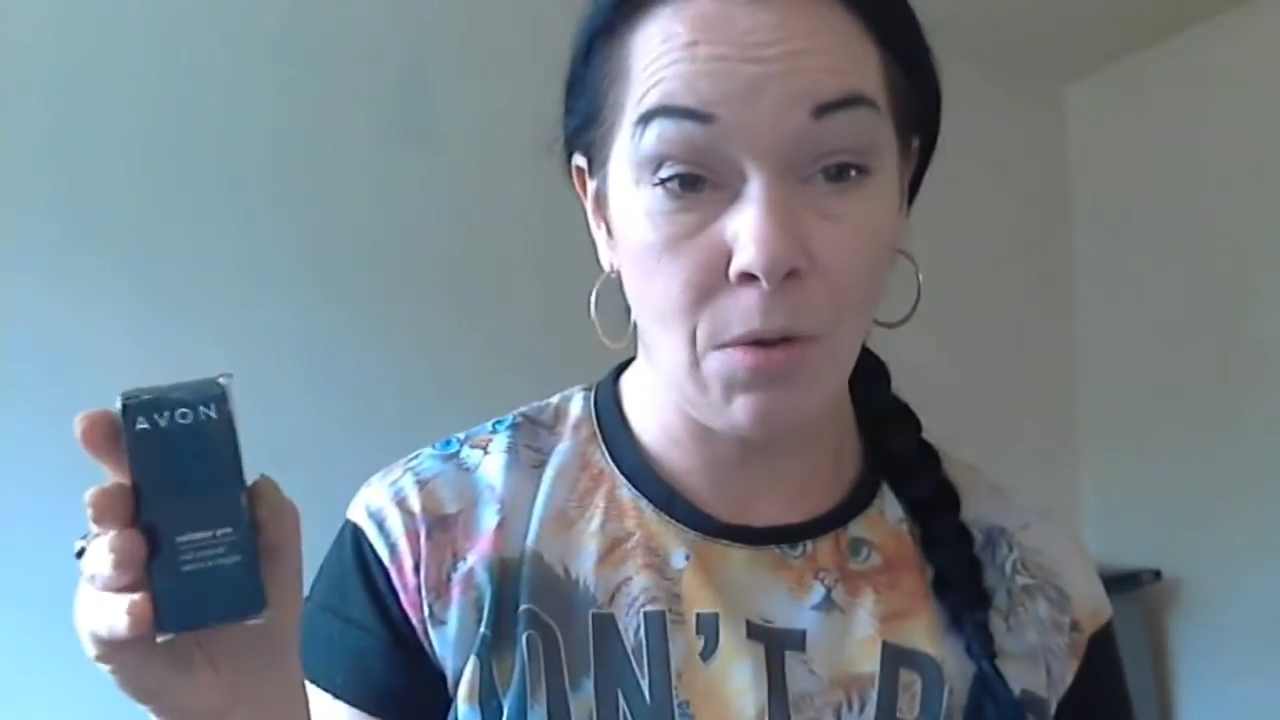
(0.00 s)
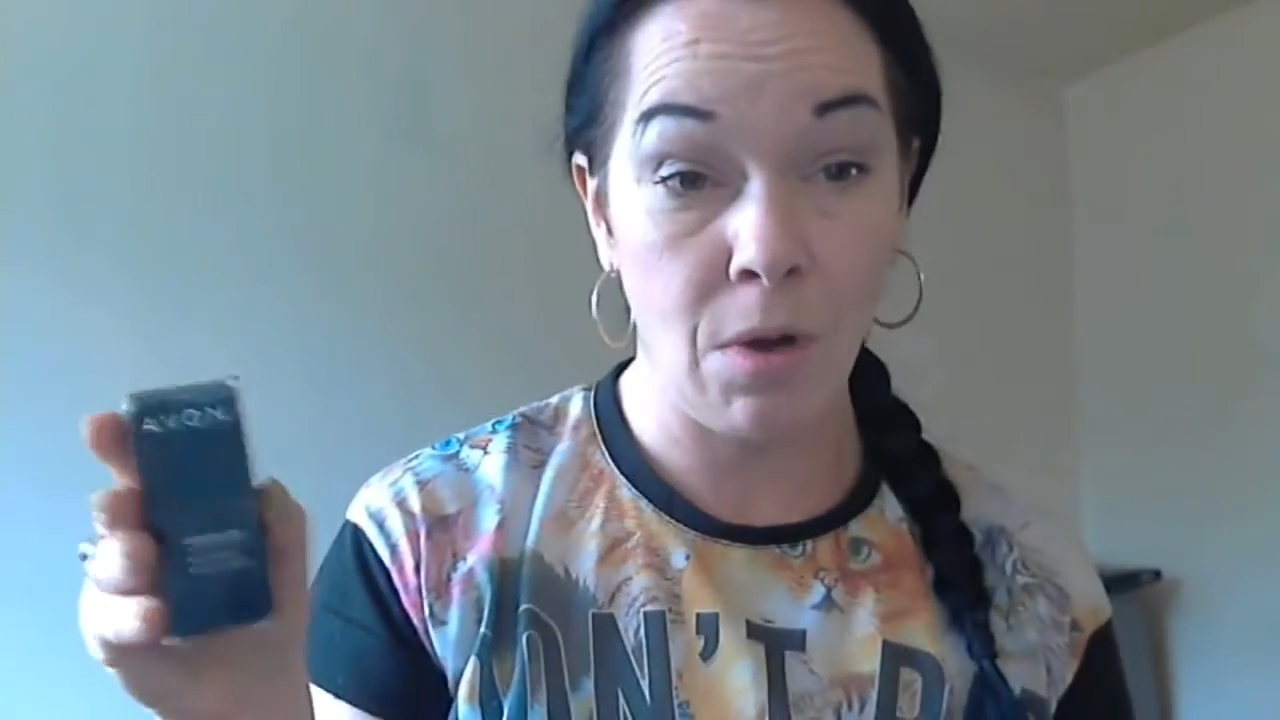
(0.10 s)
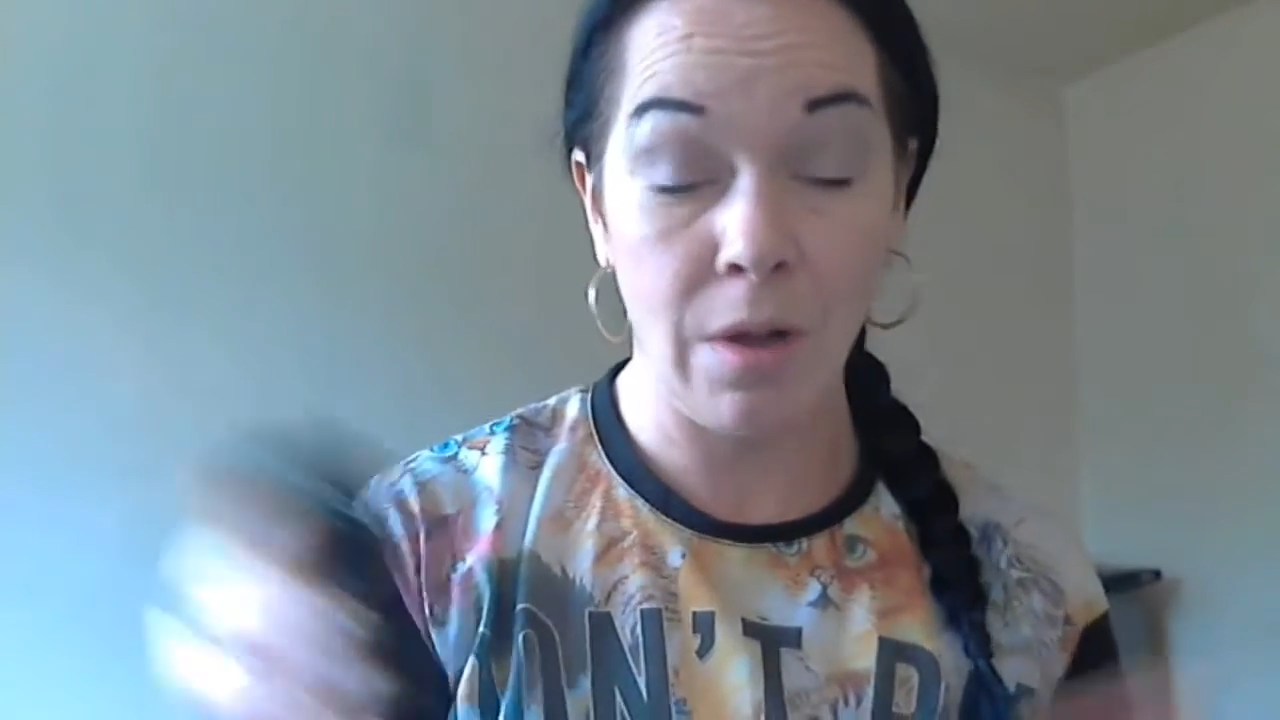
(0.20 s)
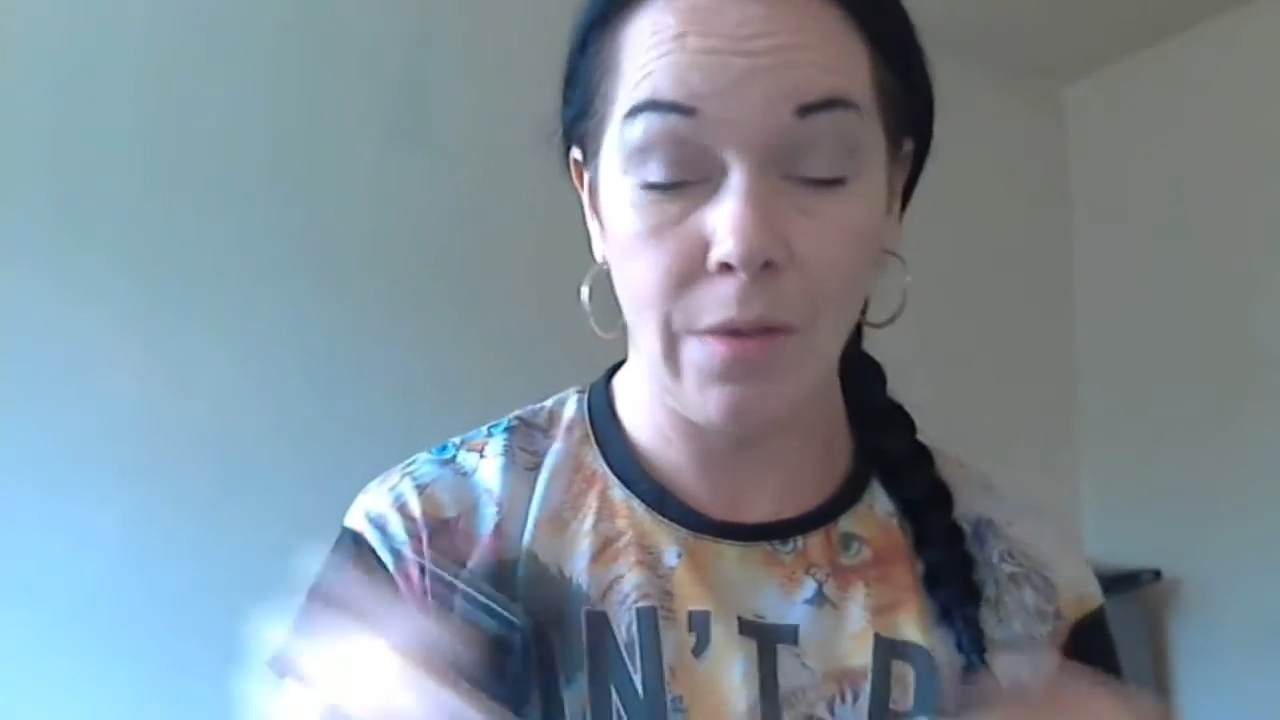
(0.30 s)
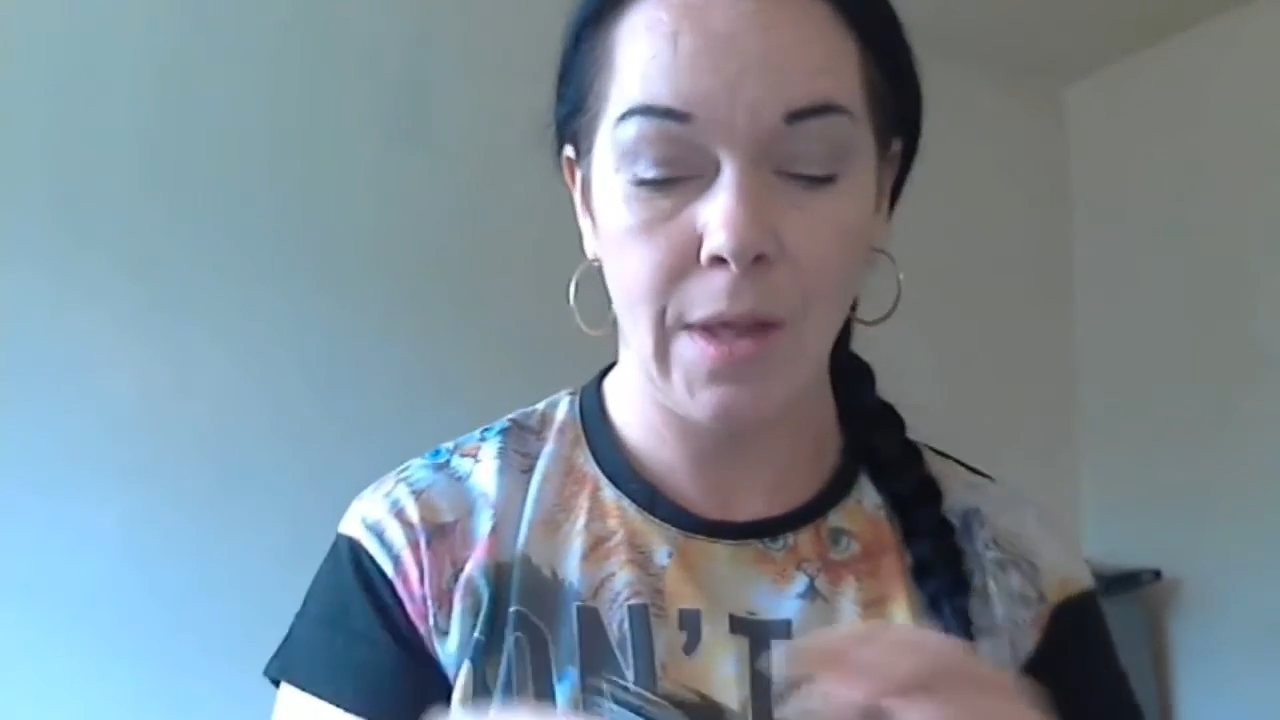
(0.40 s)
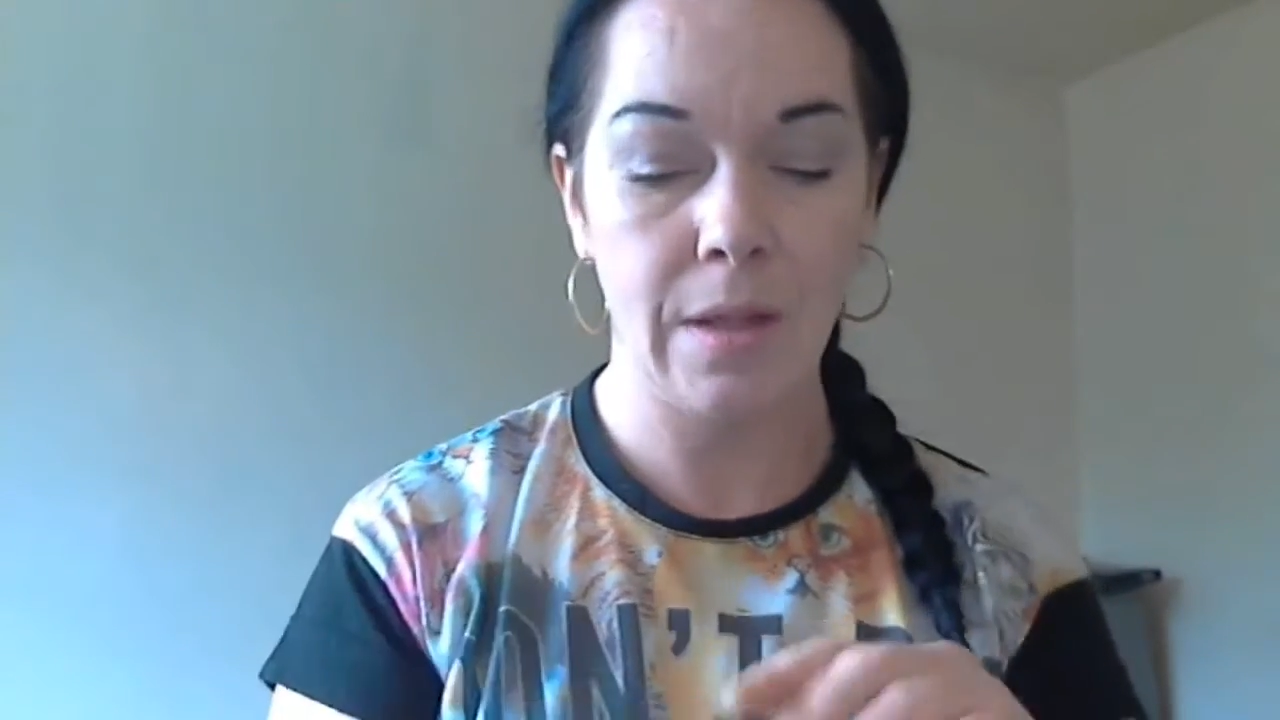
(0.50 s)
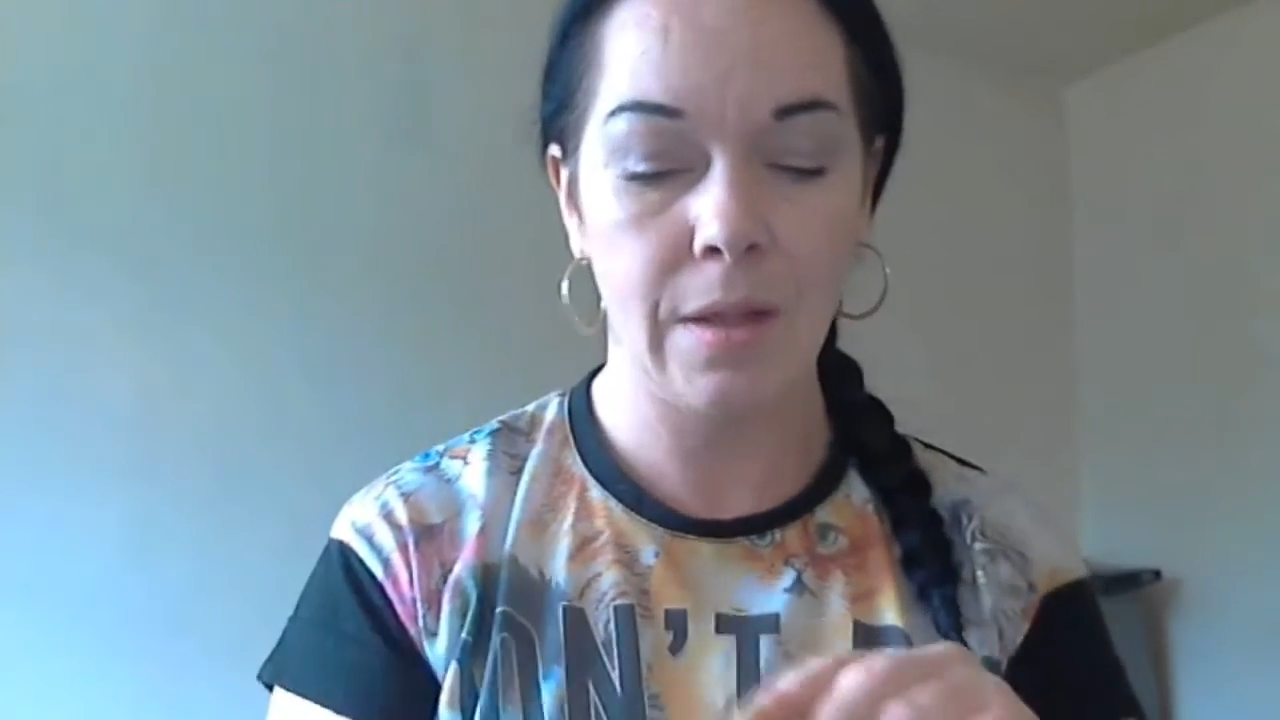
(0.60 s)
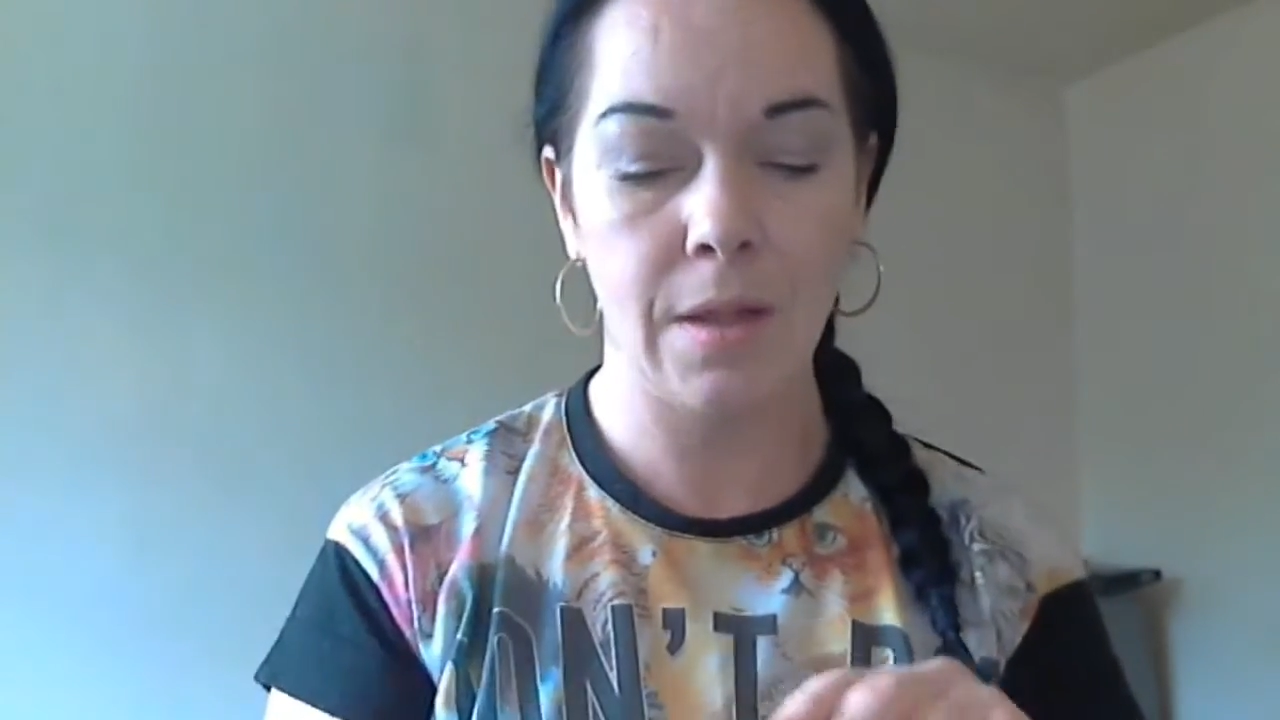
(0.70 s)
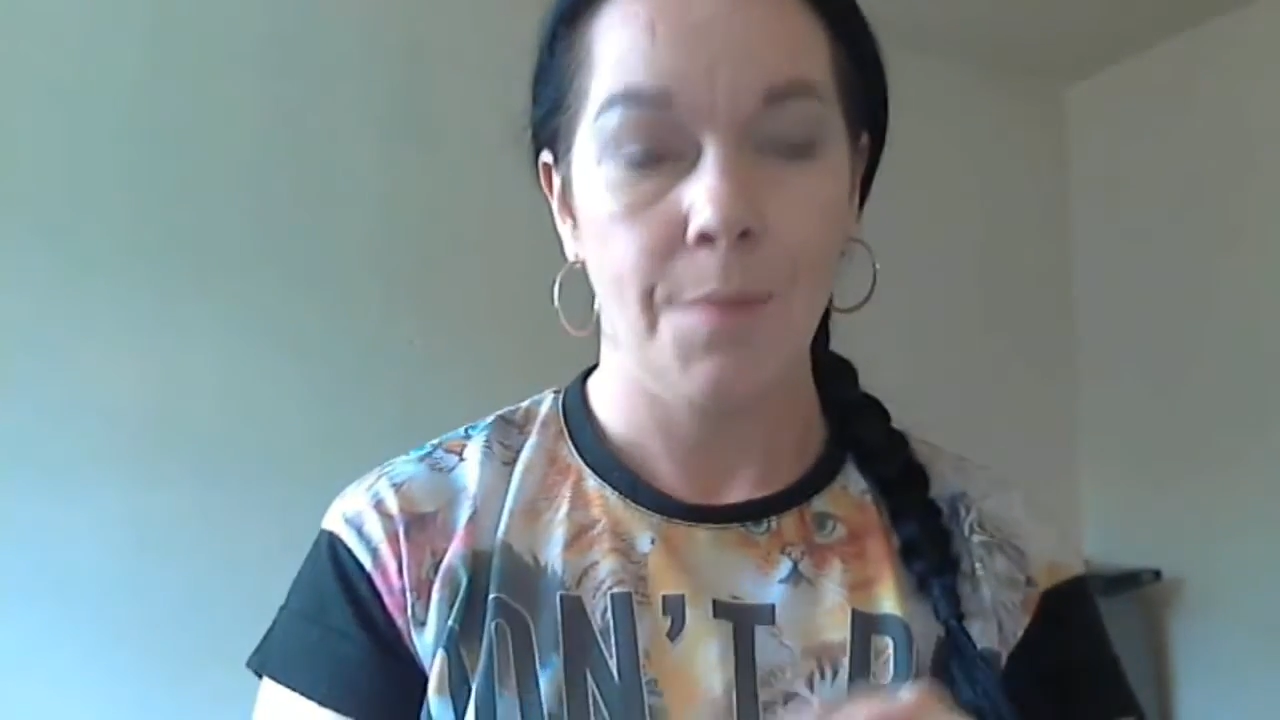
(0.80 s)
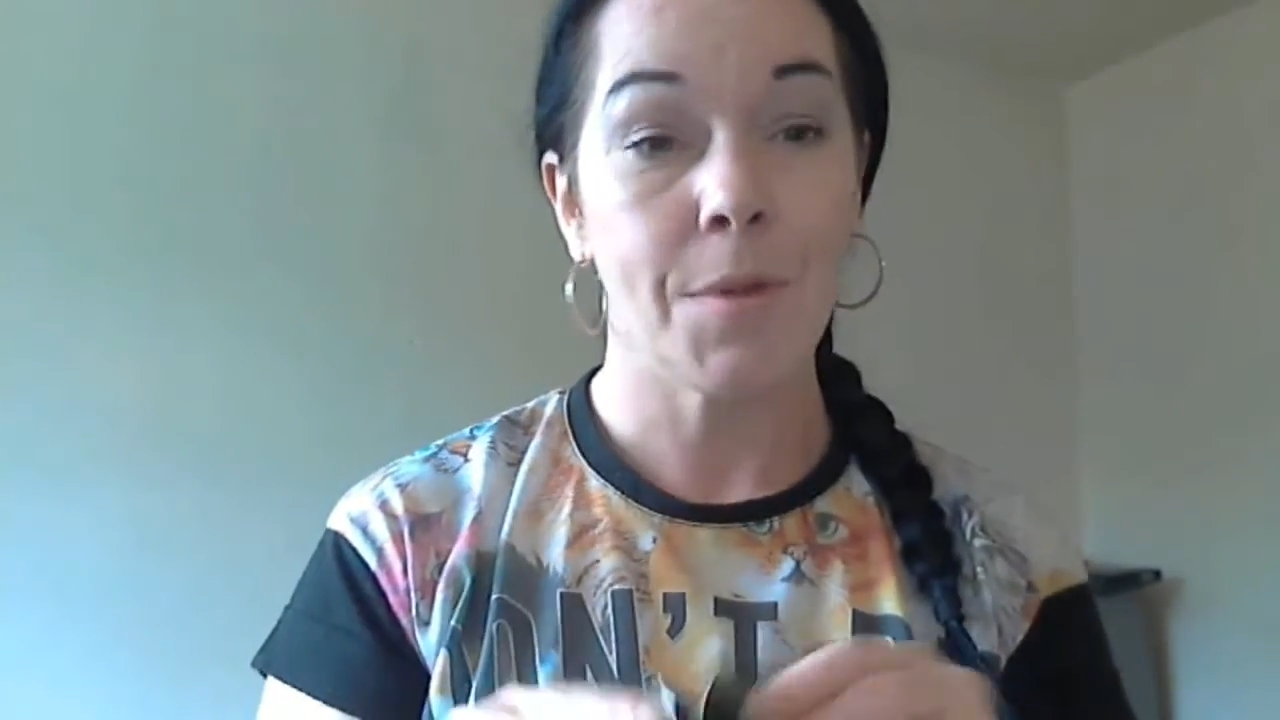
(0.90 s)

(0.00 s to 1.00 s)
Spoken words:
like that.